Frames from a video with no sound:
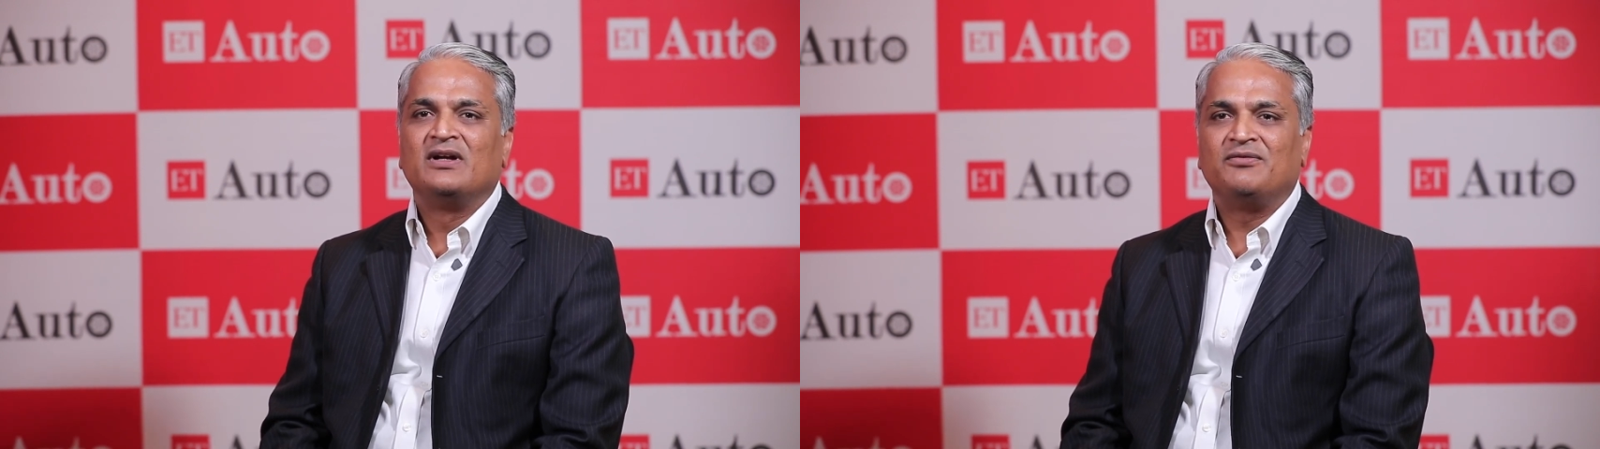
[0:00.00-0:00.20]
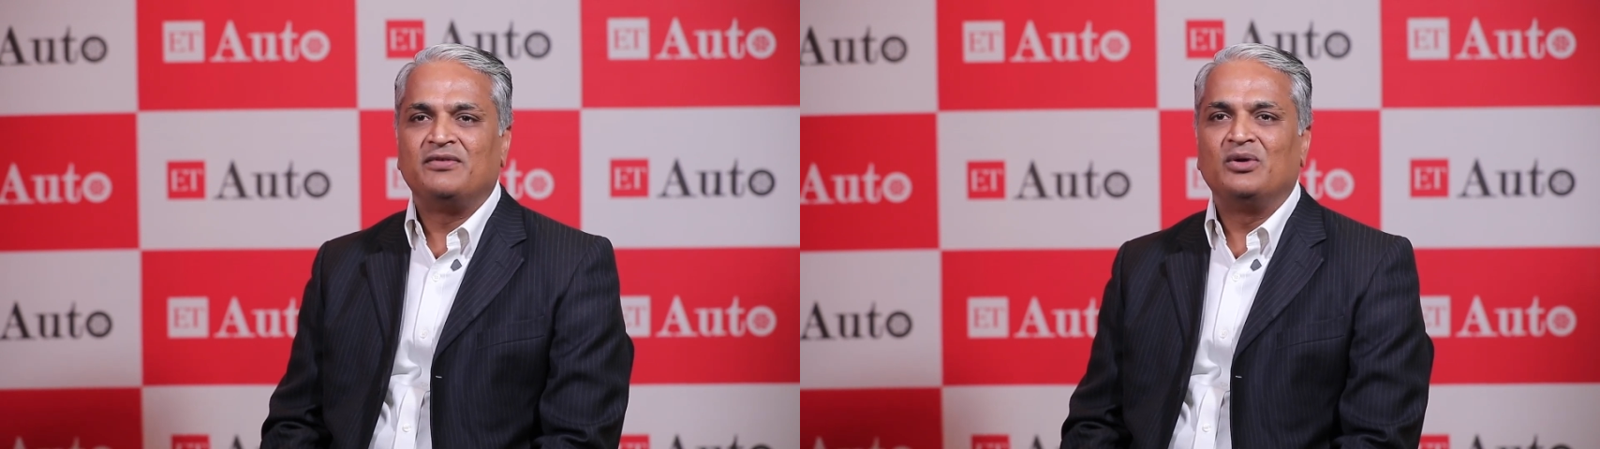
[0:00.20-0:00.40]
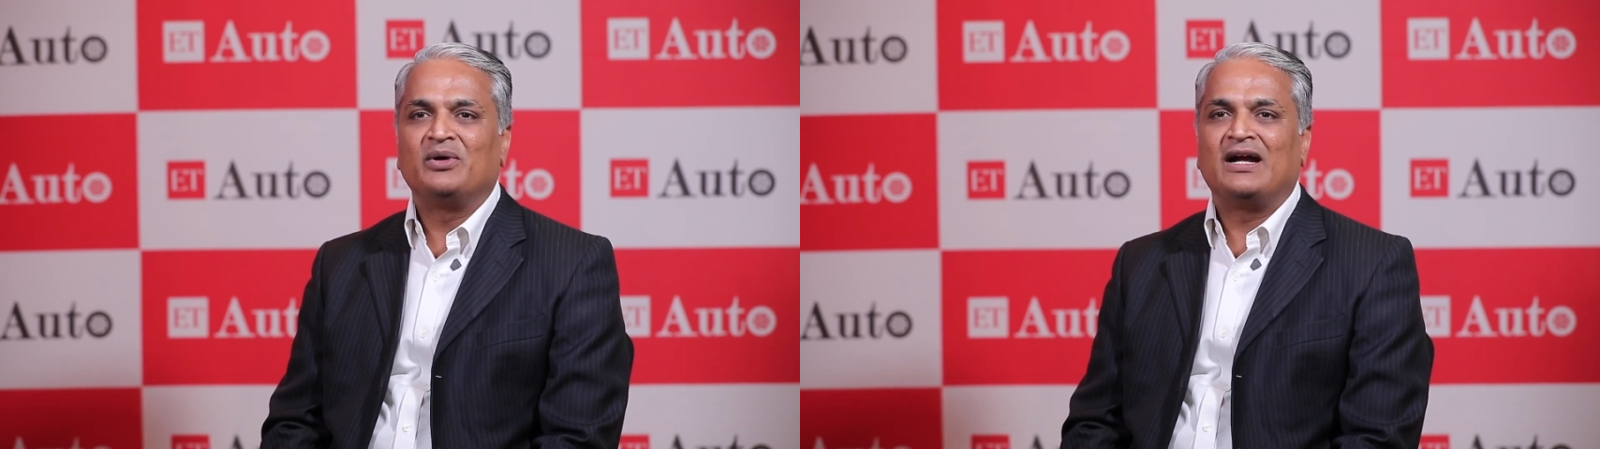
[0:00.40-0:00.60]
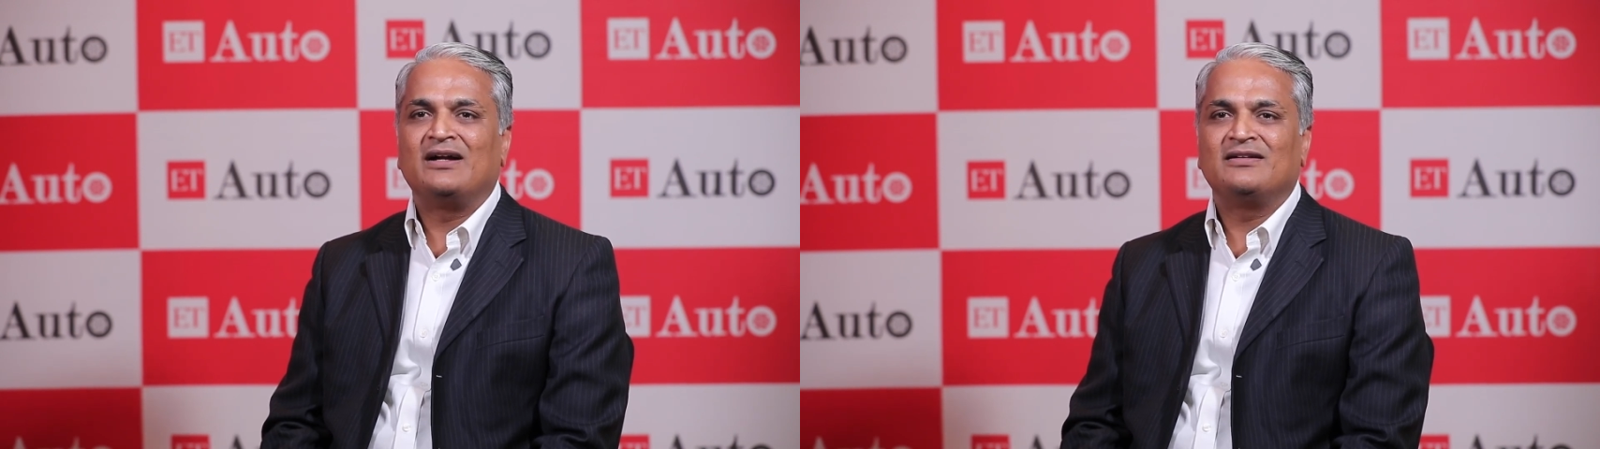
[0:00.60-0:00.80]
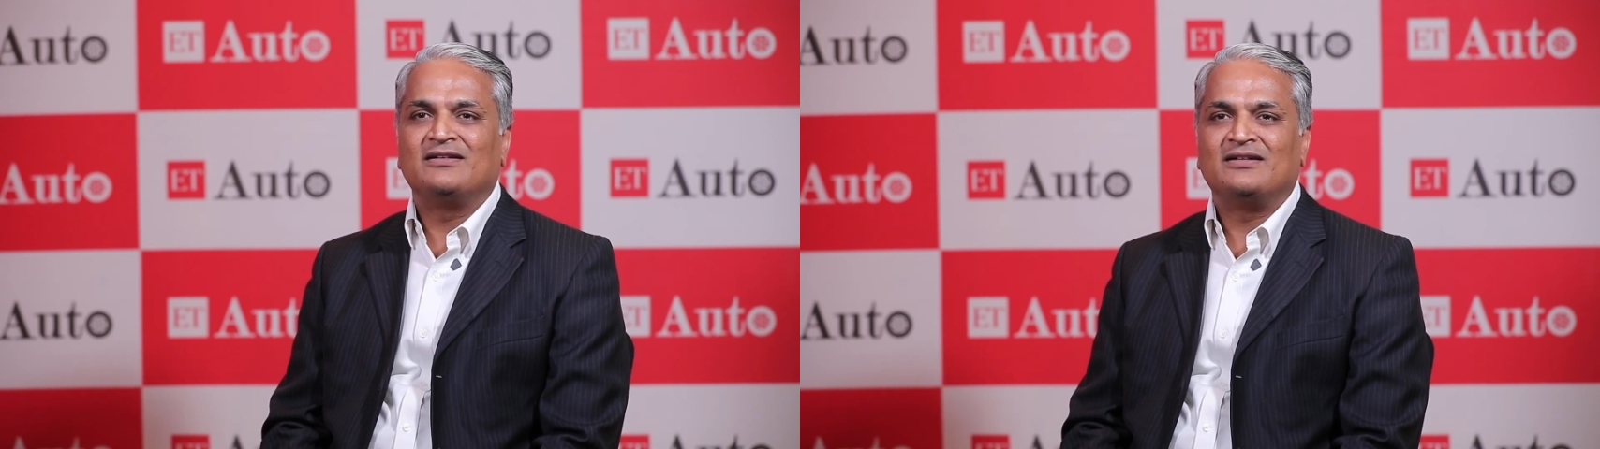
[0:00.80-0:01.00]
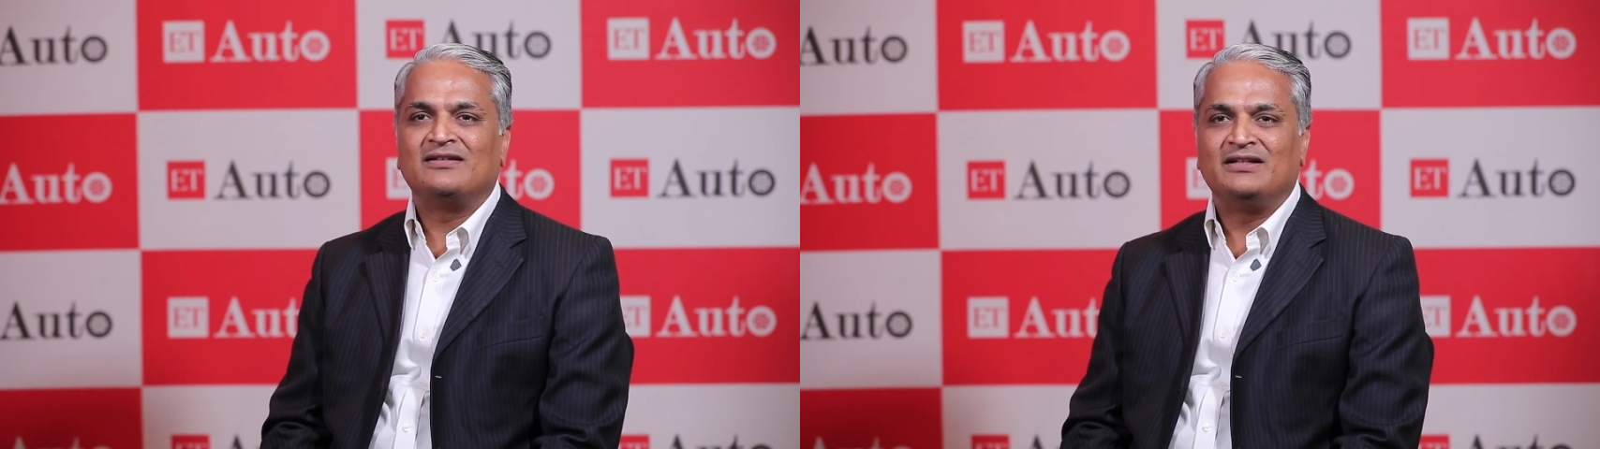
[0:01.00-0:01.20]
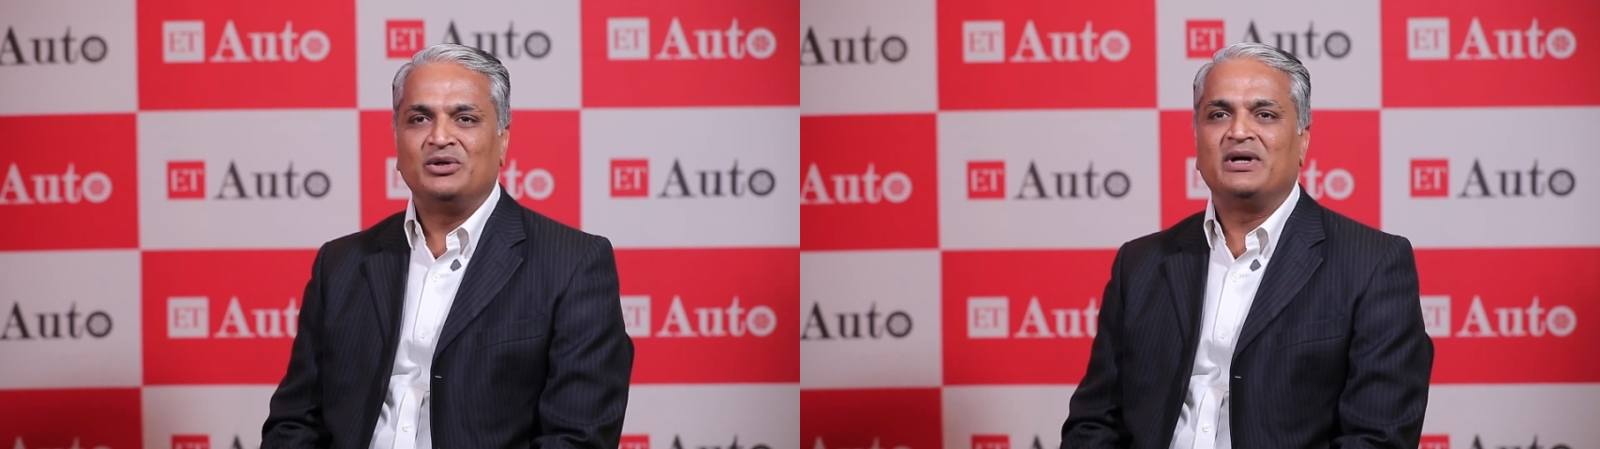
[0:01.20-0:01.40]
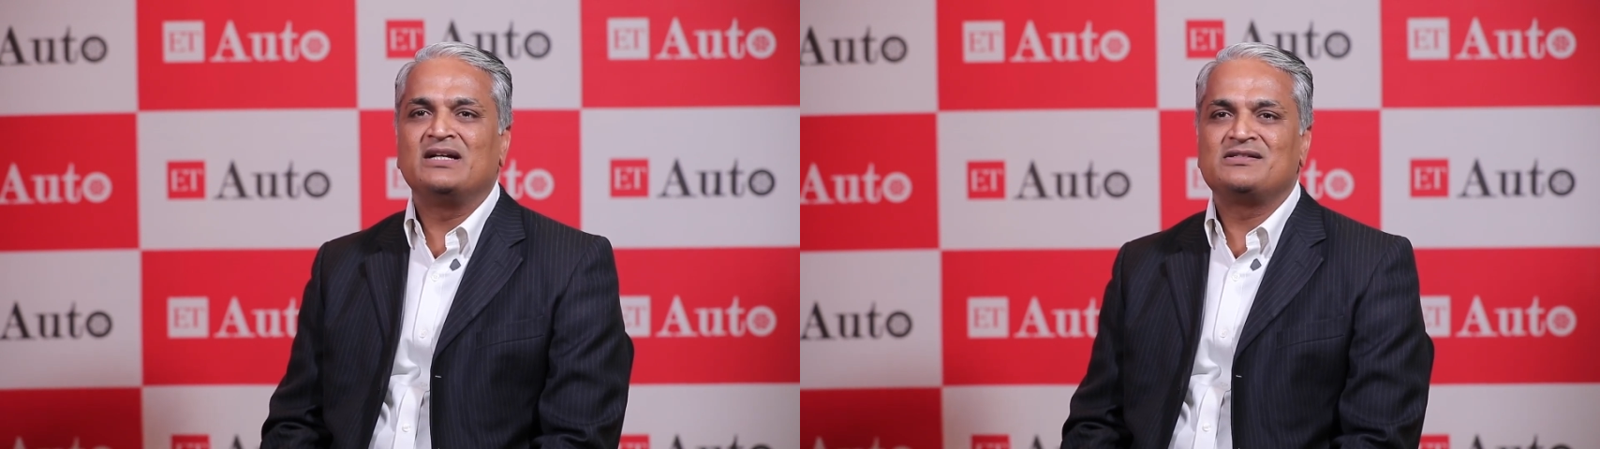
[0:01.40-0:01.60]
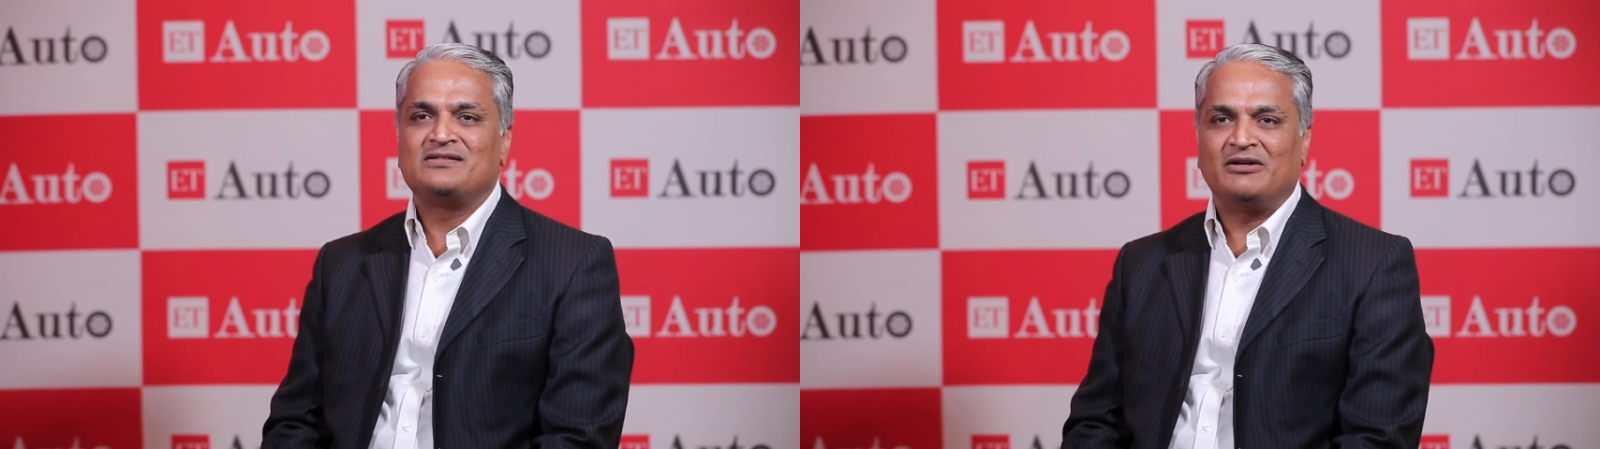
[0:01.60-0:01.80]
If we look at new age